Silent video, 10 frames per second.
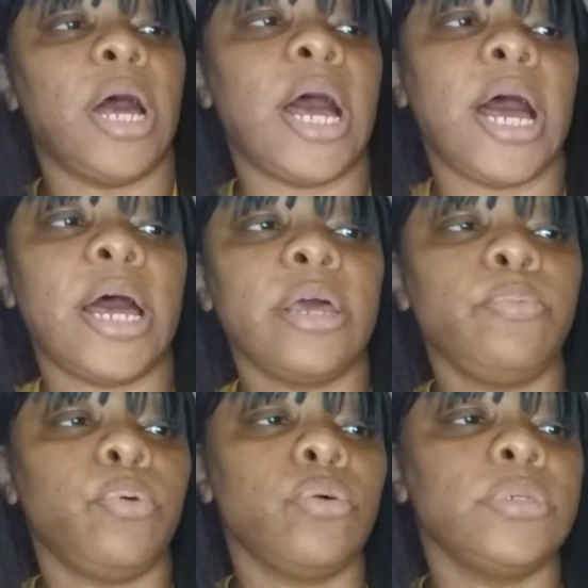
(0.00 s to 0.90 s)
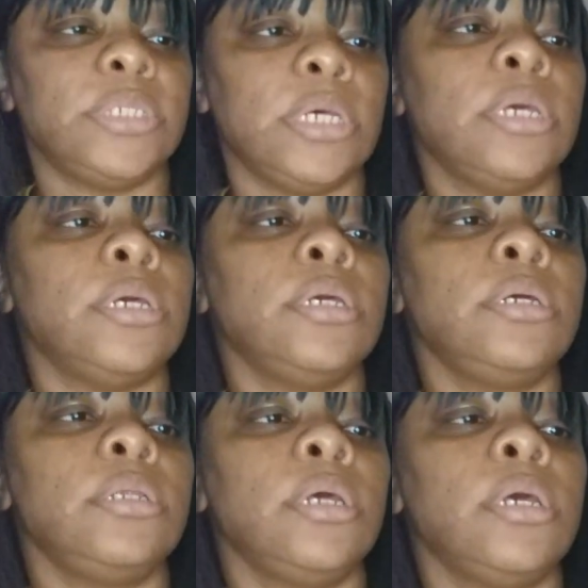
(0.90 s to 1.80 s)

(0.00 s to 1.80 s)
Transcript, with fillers: high protein,